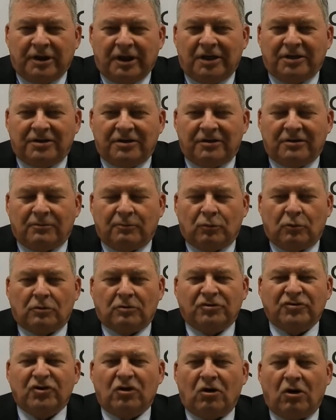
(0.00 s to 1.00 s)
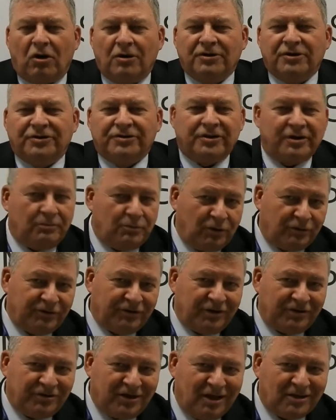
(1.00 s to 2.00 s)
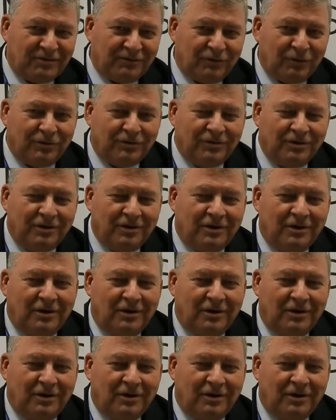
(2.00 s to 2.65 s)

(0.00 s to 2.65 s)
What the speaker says: into the world's largest and most successful